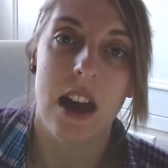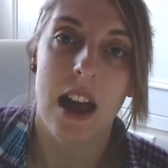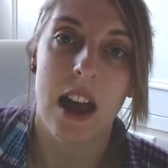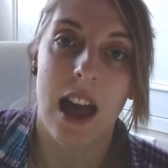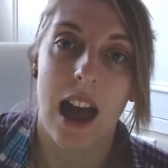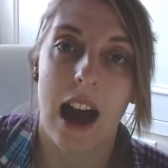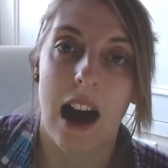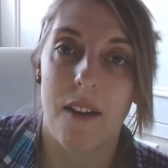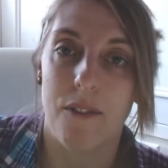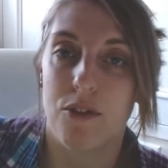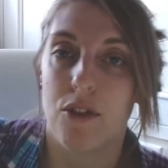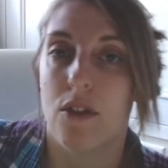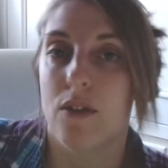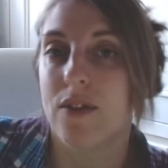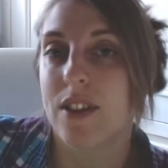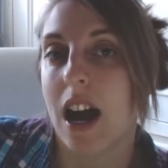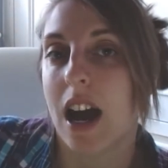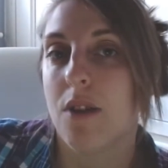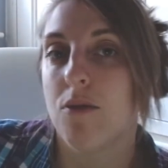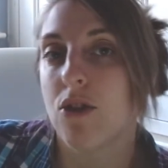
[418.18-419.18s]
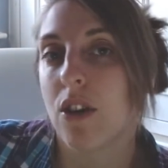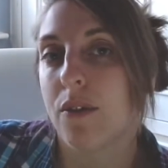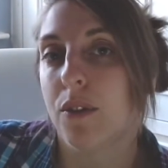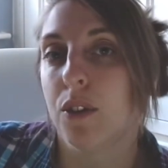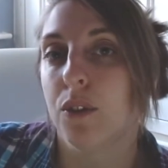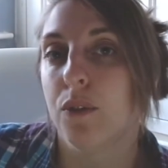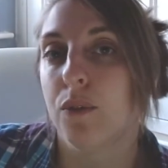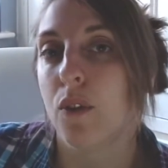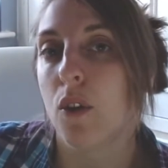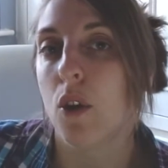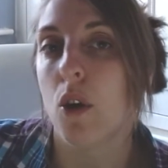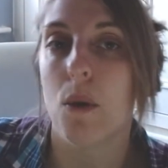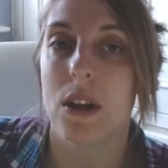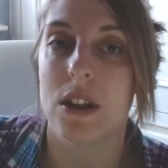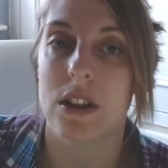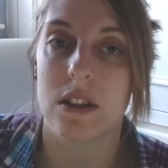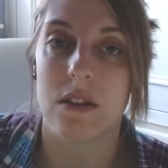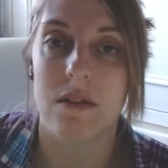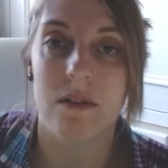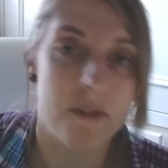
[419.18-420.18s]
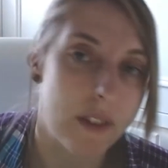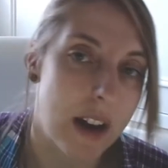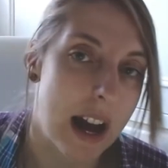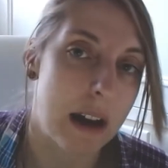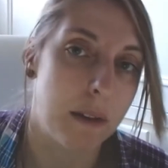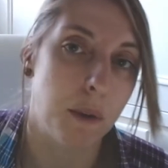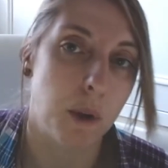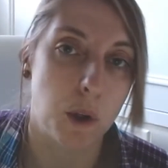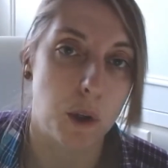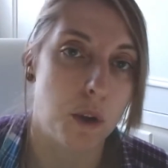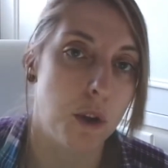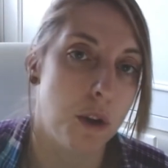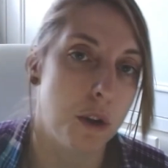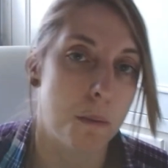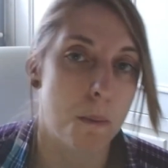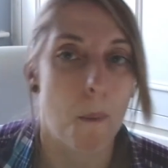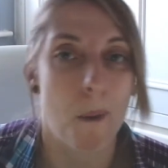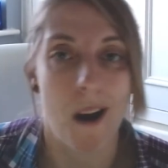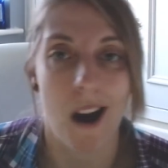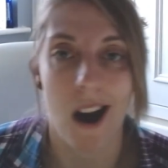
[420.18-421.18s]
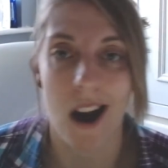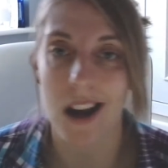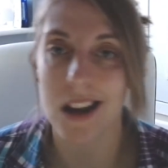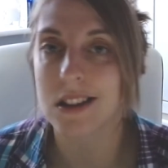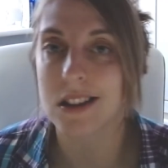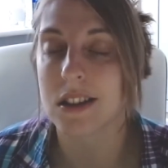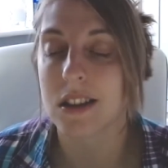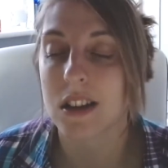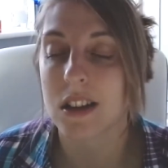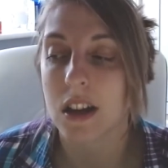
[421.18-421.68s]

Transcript: have time travelled forwards and found a good price,